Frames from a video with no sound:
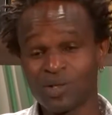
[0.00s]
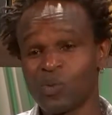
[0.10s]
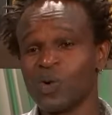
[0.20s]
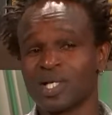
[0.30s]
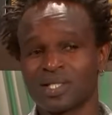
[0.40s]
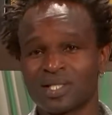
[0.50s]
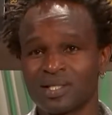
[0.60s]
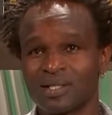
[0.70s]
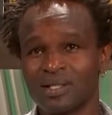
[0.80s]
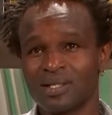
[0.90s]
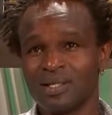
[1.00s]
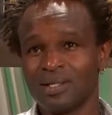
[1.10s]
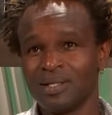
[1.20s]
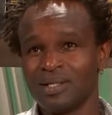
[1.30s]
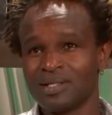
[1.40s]
worst
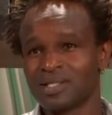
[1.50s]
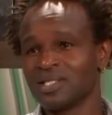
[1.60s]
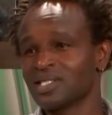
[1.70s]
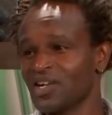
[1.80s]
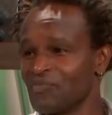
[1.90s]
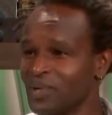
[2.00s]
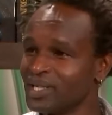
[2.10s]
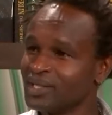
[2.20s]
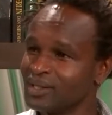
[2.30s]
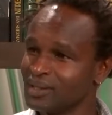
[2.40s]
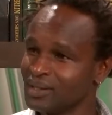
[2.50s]
since I've been here.